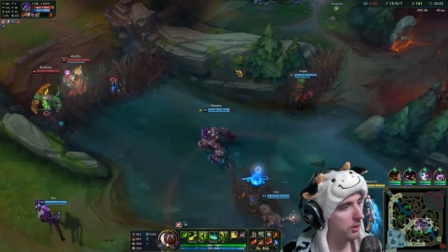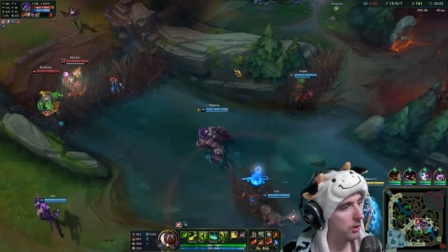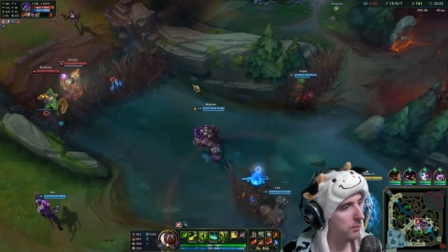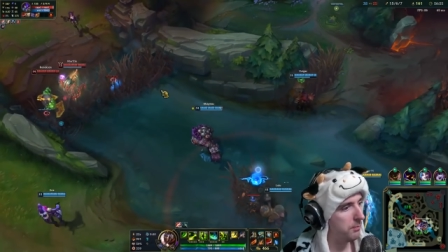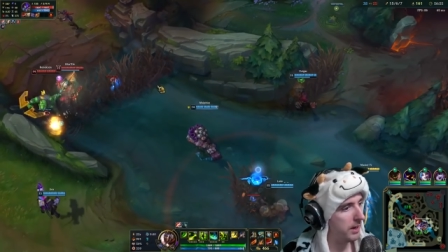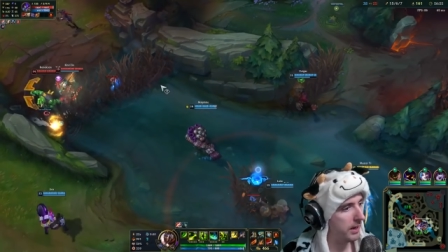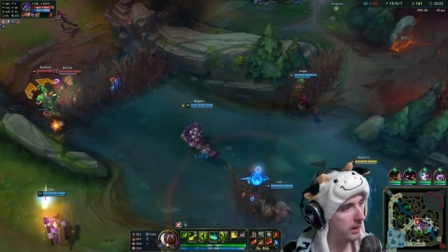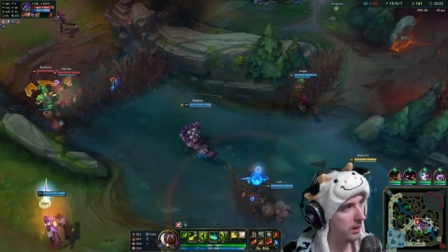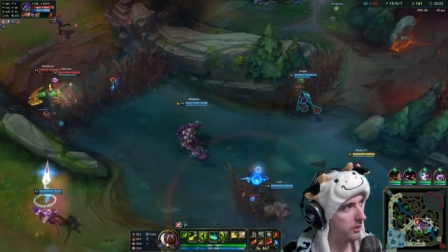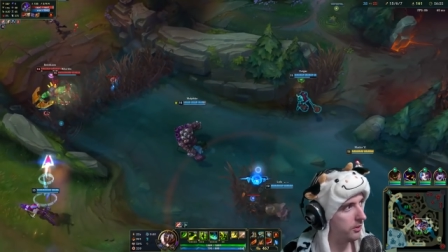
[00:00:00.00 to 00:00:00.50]
Oh
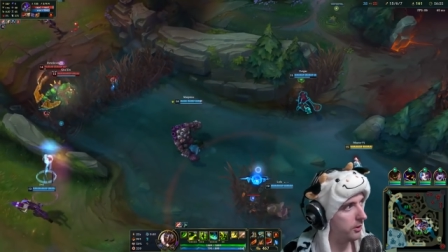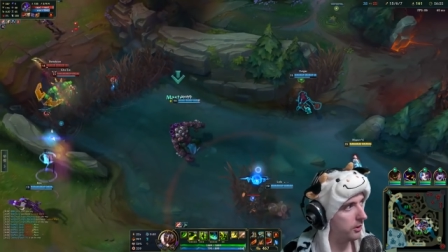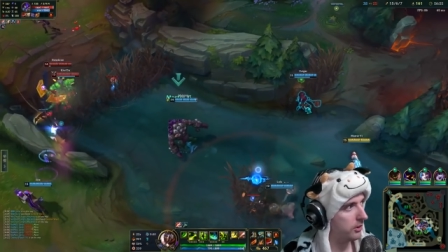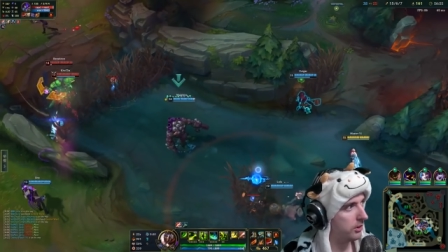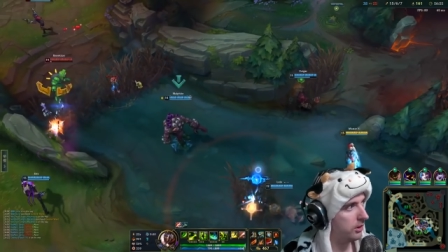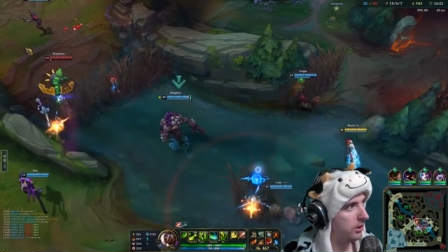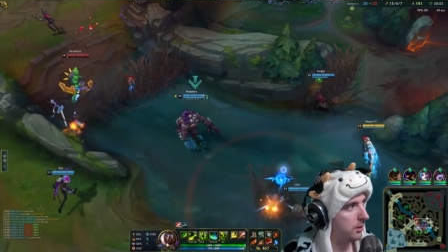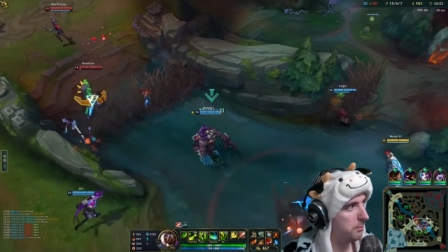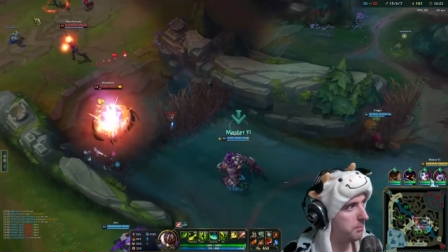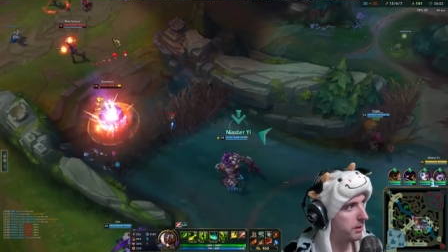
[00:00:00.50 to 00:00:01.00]
my god, they're
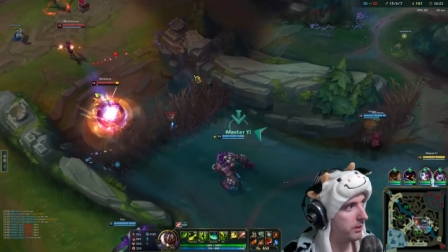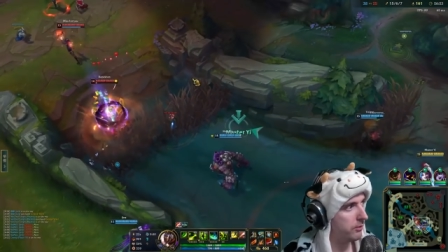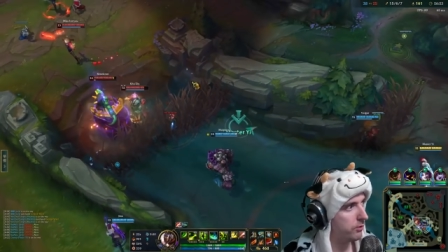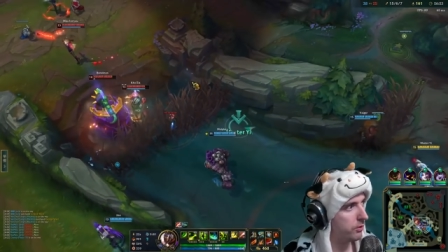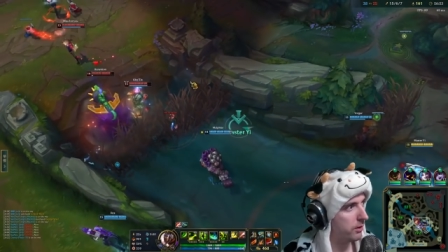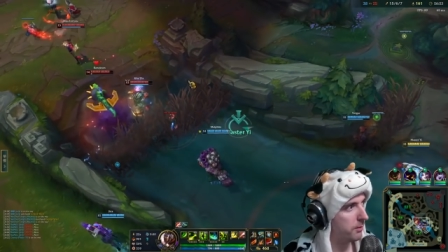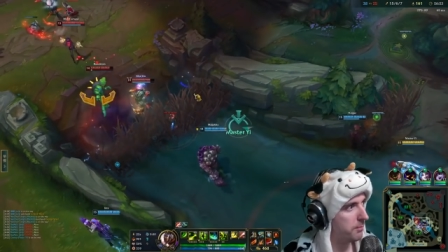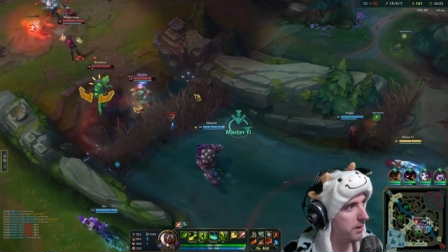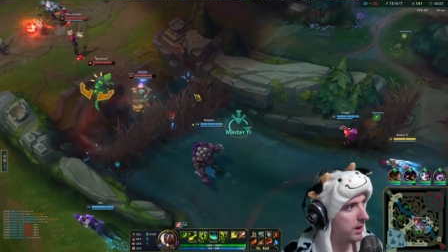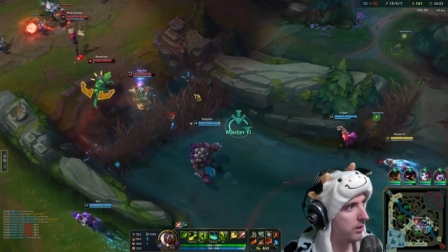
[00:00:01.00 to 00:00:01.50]
clumping
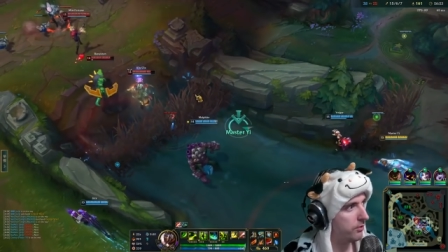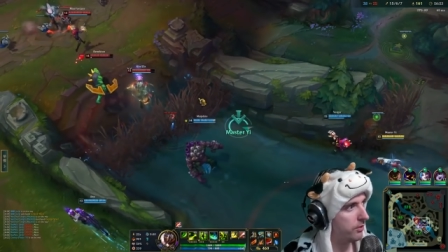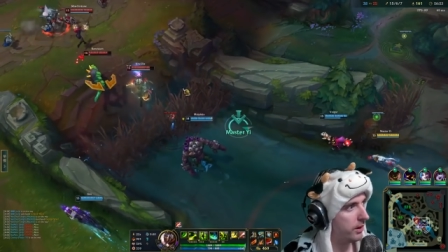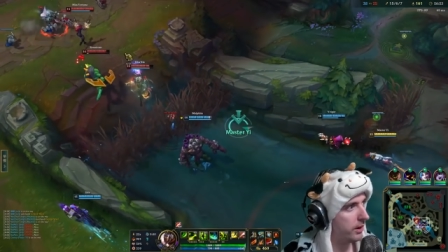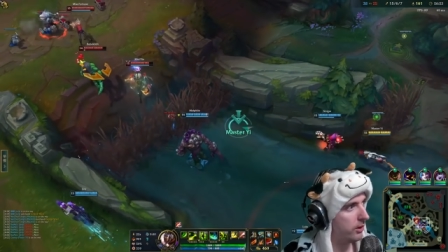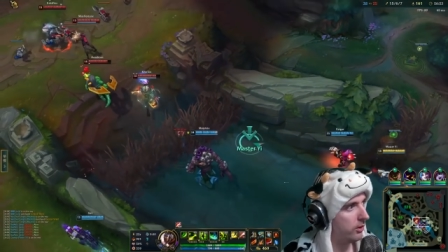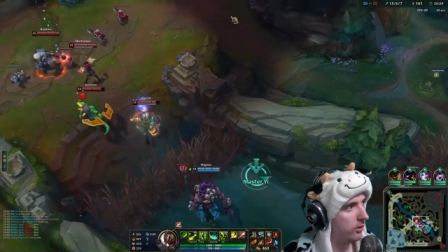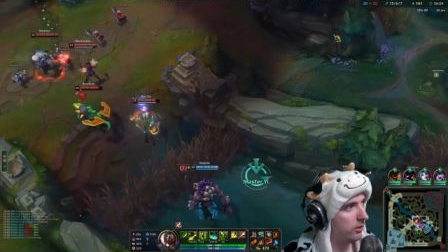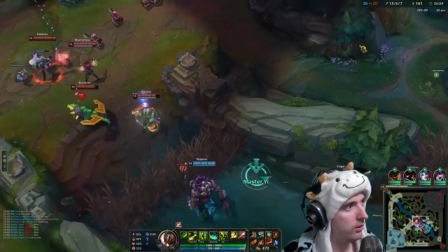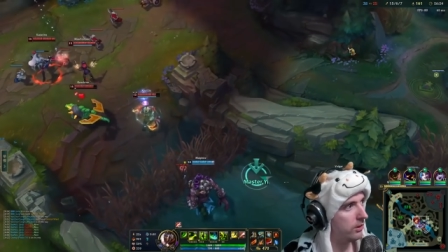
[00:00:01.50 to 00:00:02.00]
for the
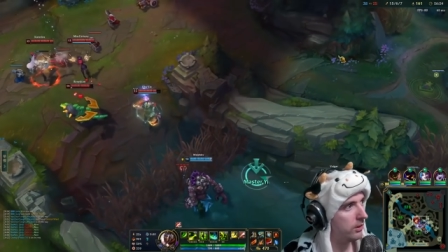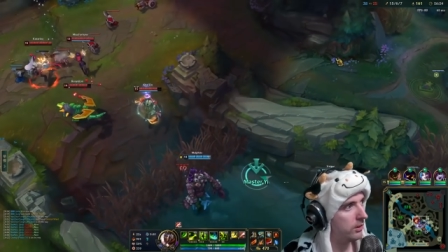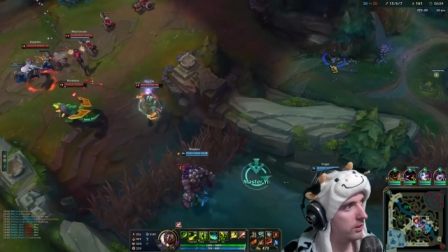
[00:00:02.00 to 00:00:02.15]
Malphite ult.